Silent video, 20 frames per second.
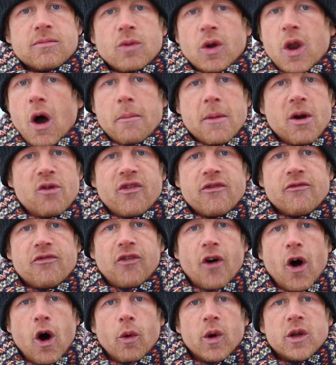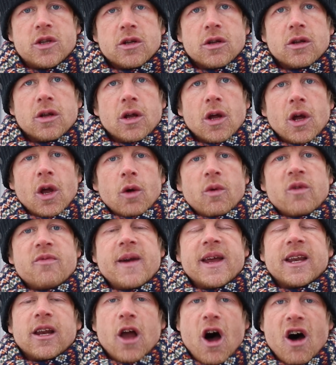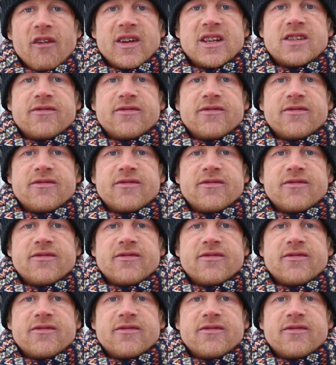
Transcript: We're not moving forward. We've made a lot of